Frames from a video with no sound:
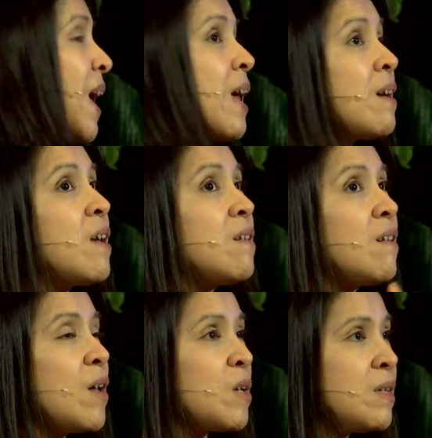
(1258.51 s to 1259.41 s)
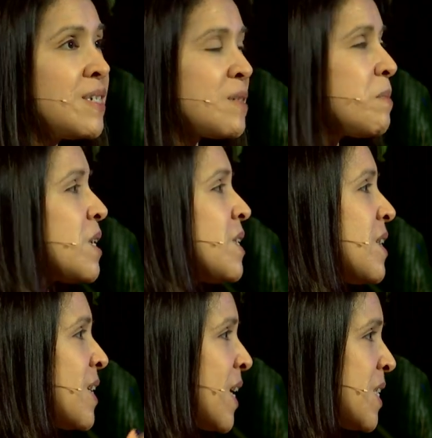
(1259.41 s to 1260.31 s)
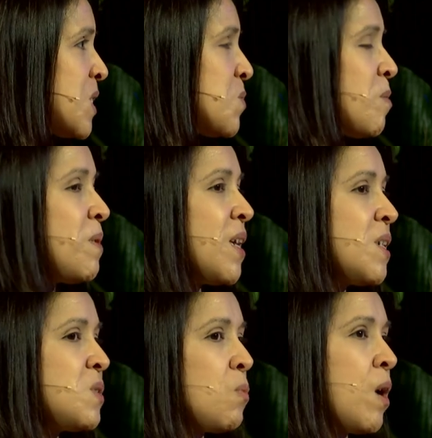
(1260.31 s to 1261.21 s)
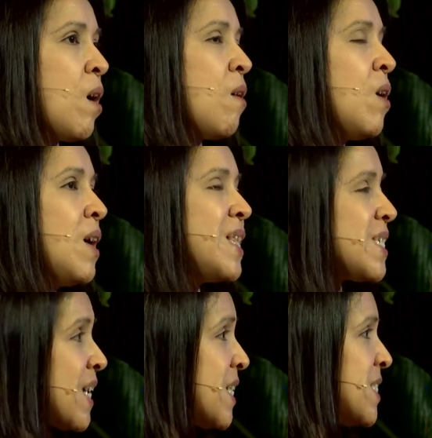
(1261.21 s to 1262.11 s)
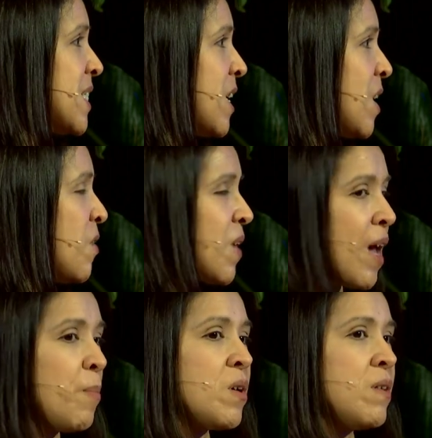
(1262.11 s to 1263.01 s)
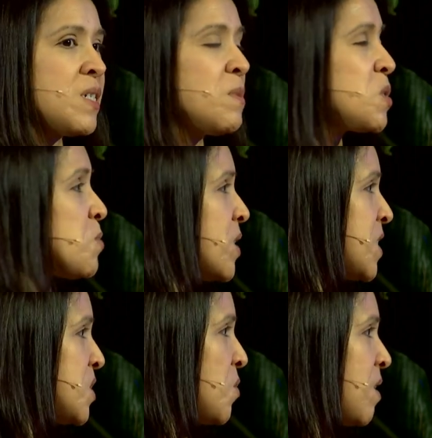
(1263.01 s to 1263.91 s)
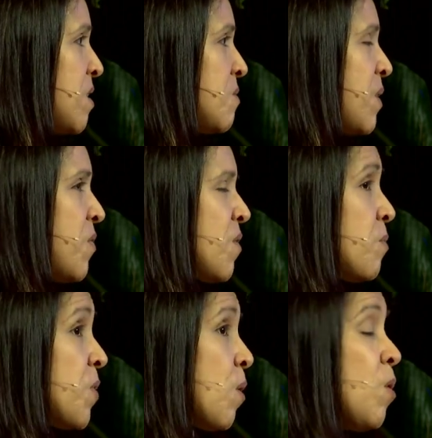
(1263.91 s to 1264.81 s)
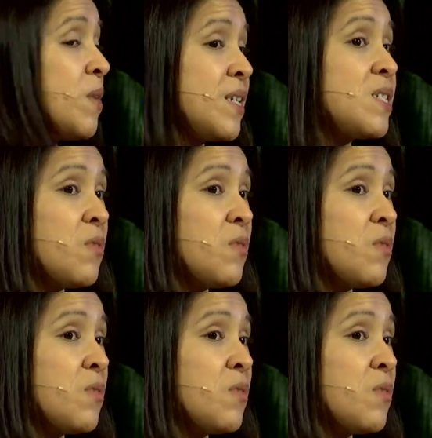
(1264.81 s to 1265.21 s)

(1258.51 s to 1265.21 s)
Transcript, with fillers: and ultimately get to a place where this idea of capital is much more integrated with, with the wholeness